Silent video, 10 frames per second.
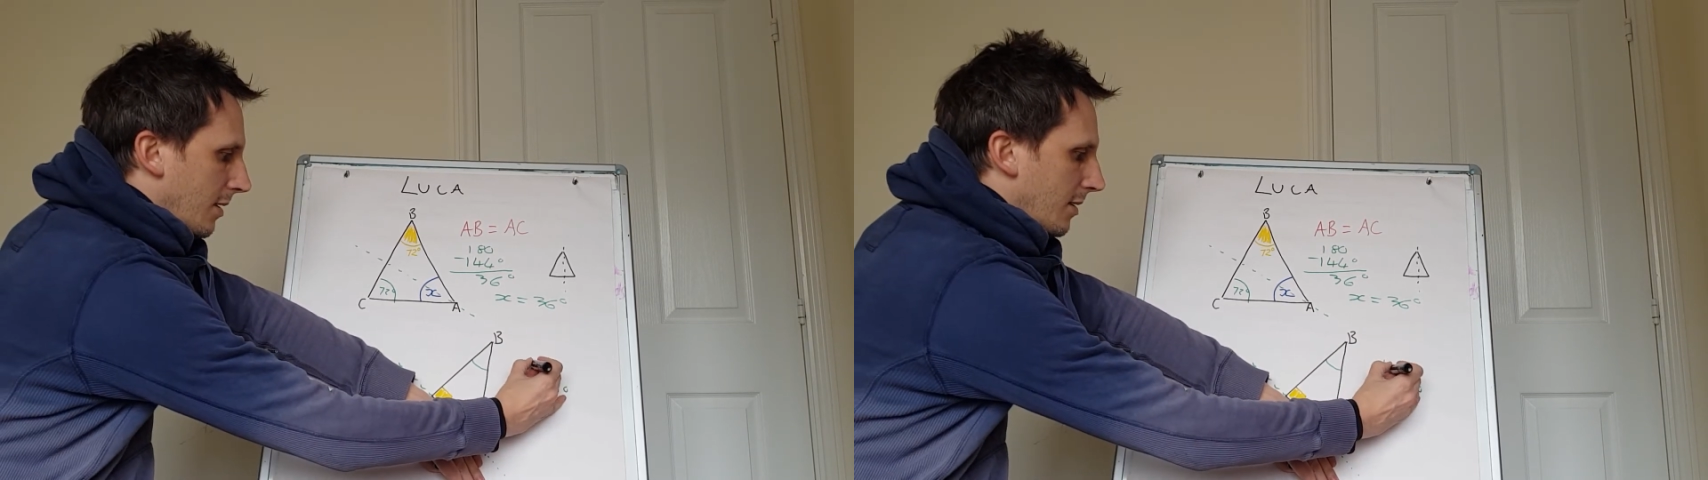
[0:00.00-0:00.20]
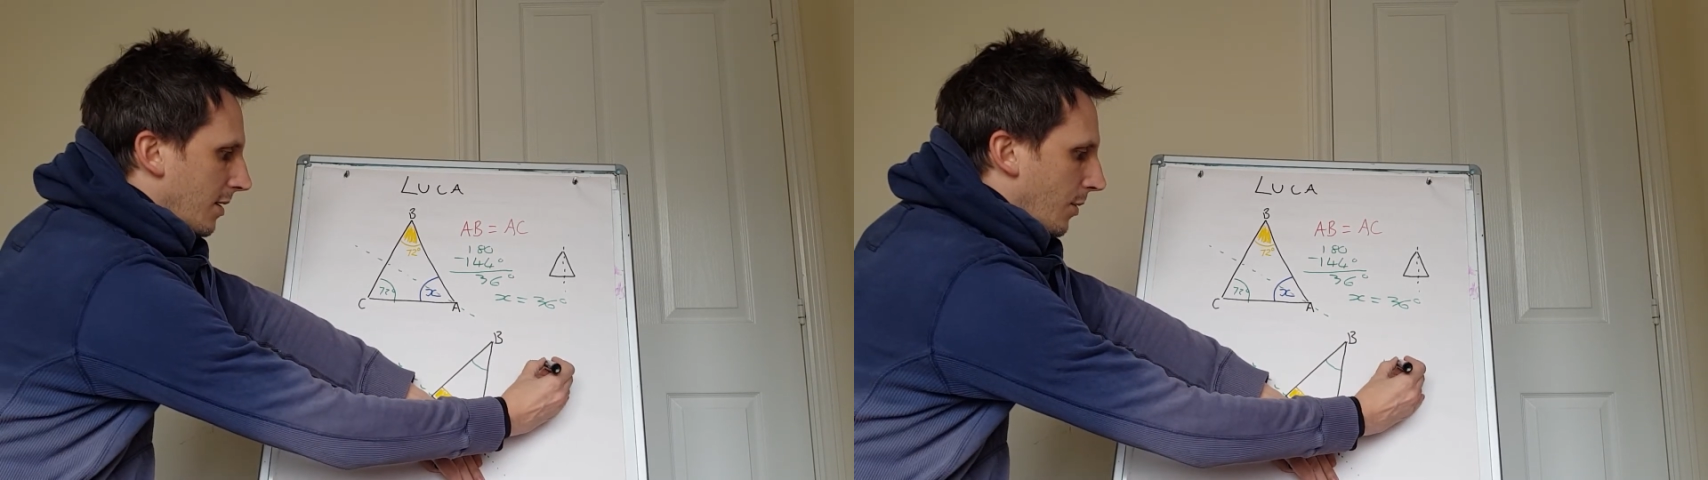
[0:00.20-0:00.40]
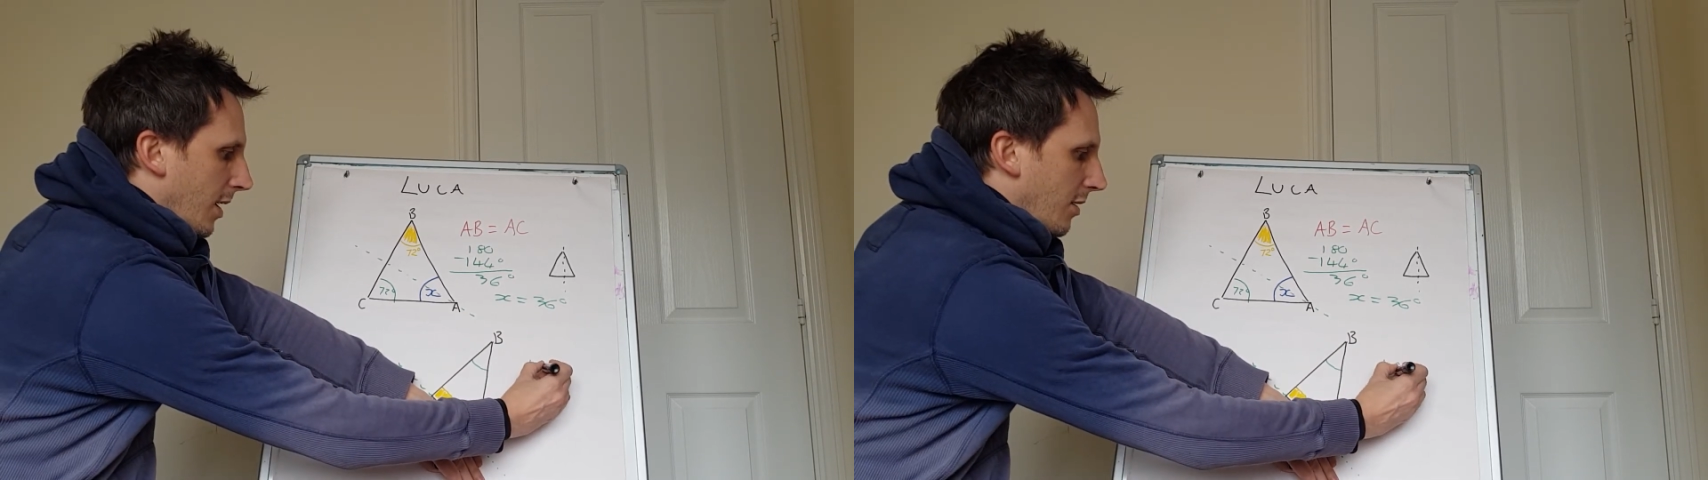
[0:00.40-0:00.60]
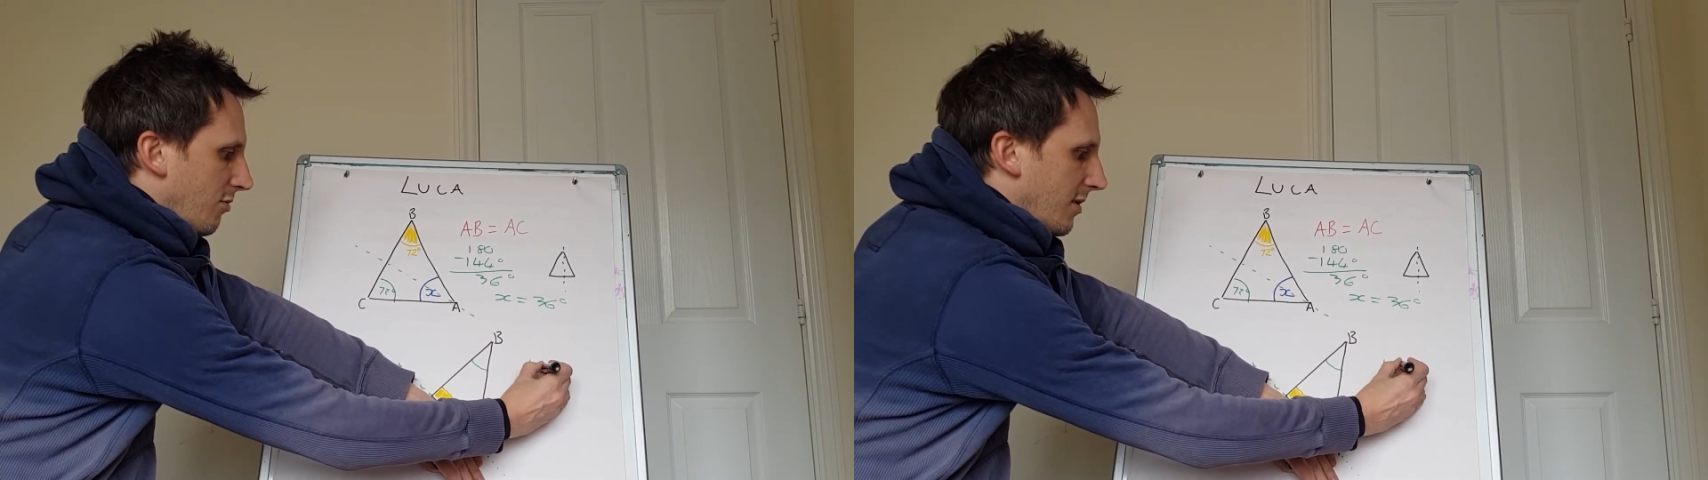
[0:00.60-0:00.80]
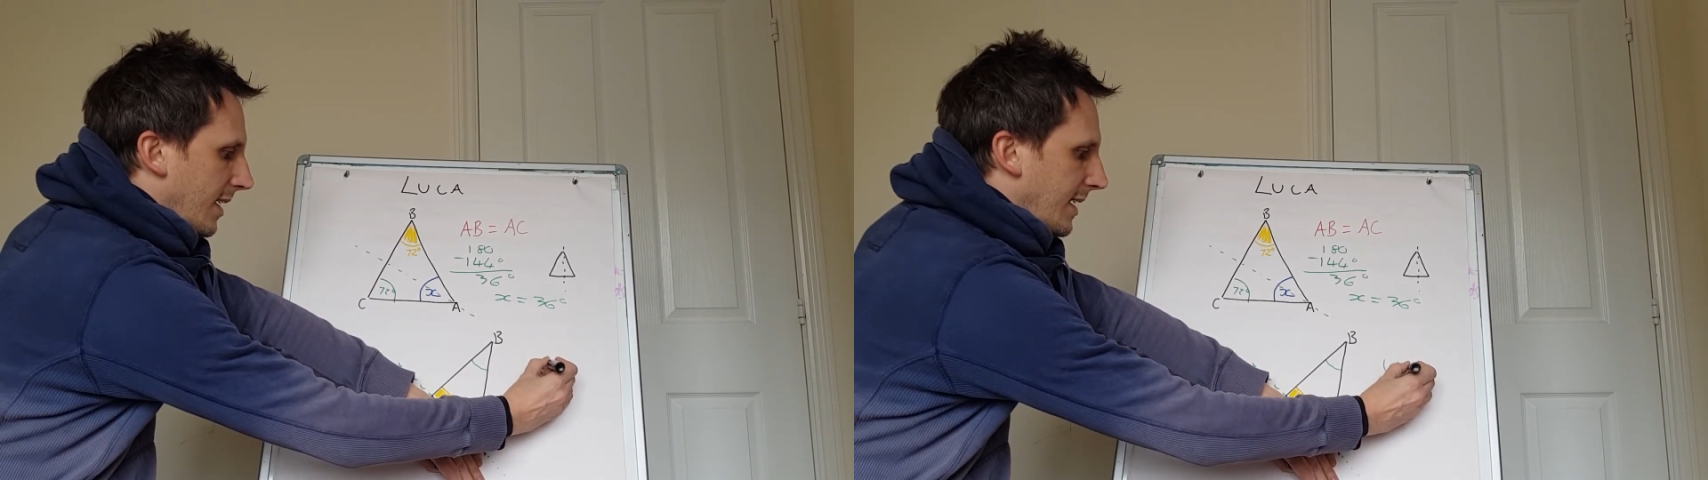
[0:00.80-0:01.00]
So
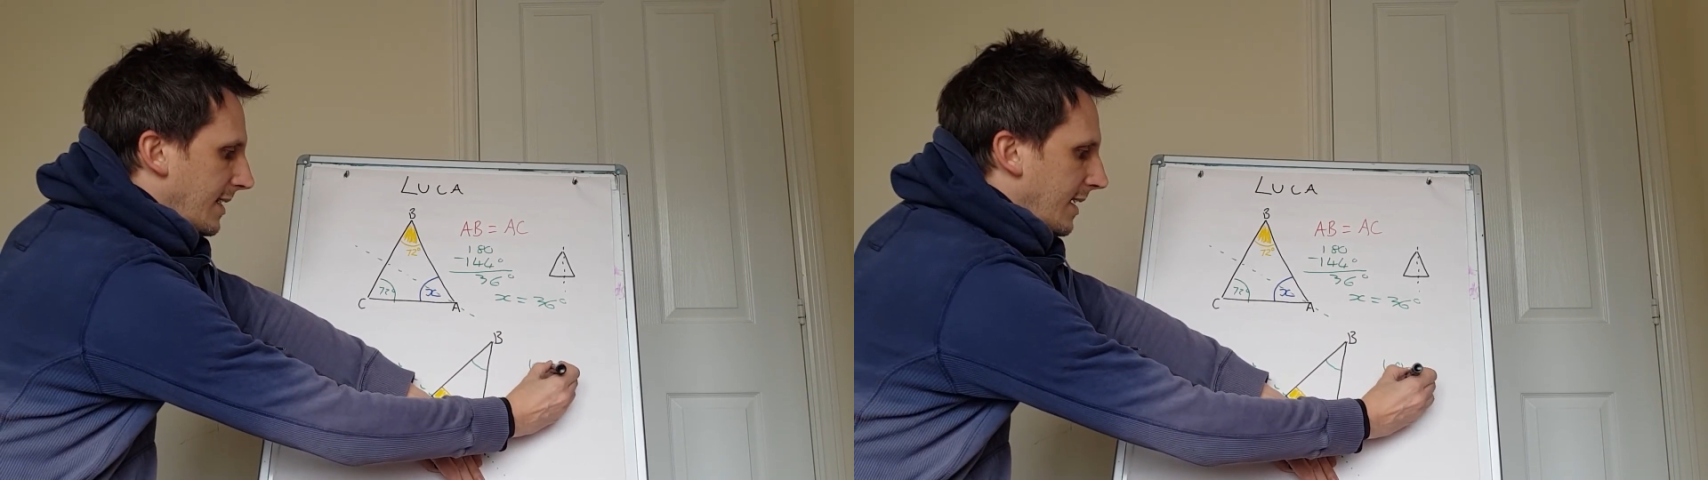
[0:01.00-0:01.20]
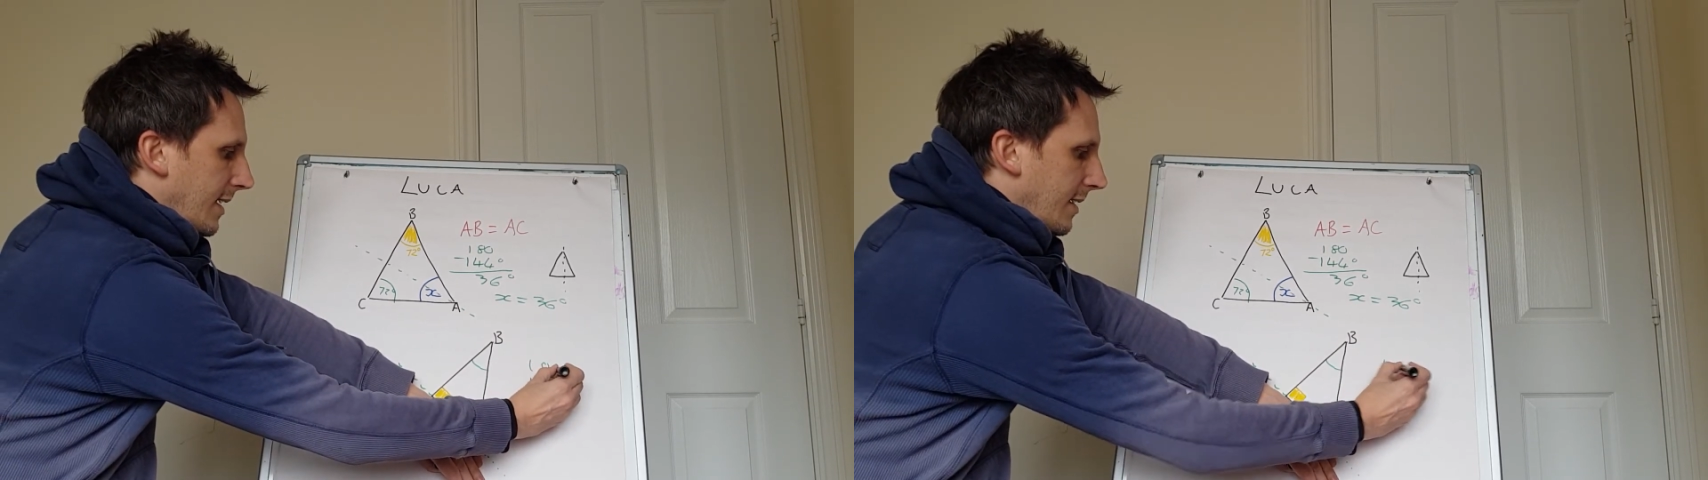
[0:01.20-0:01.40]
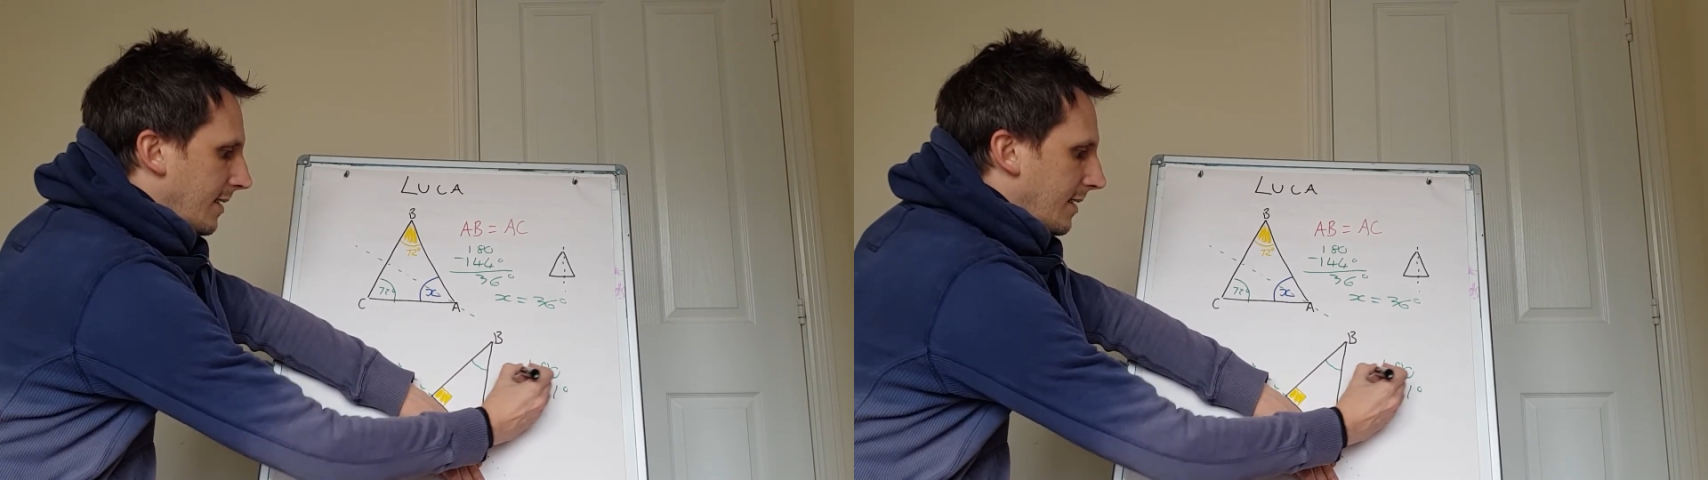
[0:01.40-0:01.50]
180,